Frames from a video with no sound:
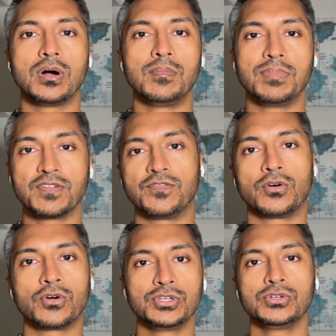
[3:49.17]

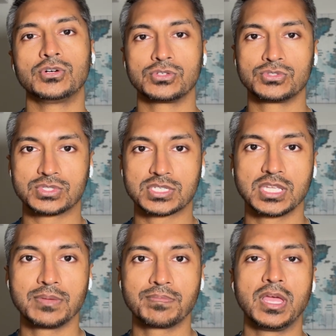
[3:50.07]
Before you go to
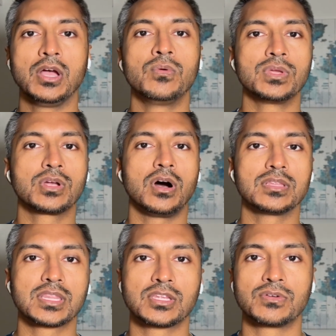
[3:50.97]
sleep, we call
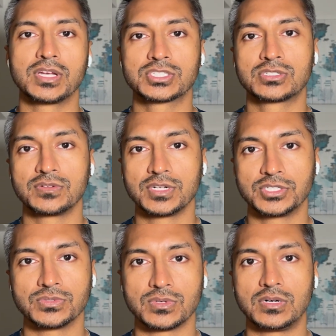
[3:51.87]
that the rest
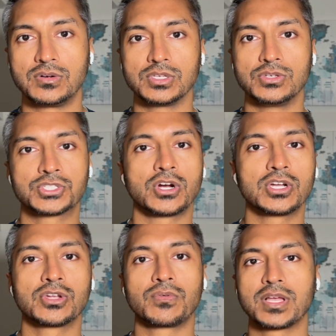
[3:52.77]
ritual. You start
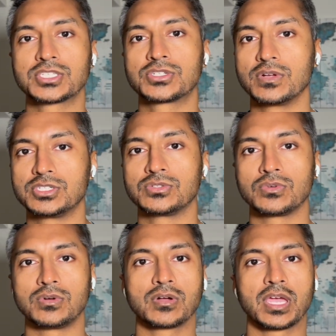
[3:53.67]
the rest
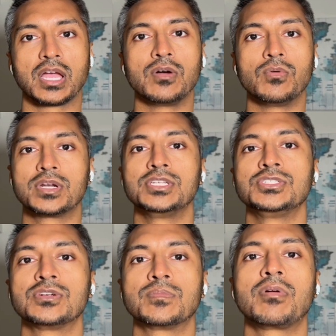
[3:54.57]
ritual, okay? What is
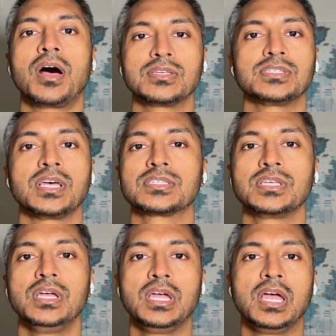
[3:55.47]
your process
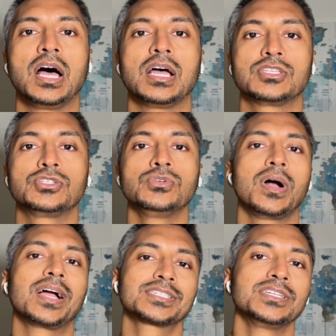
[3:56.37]
to
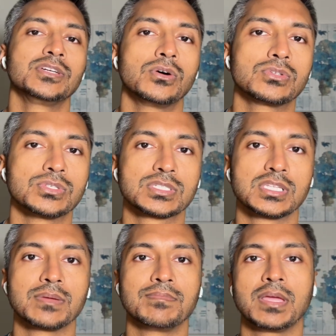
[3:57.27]
actually go to
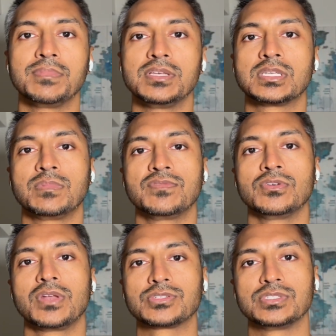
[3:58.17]
sleep? Maybe some of you
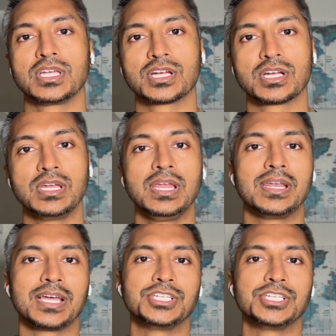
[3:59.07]
like to take a nice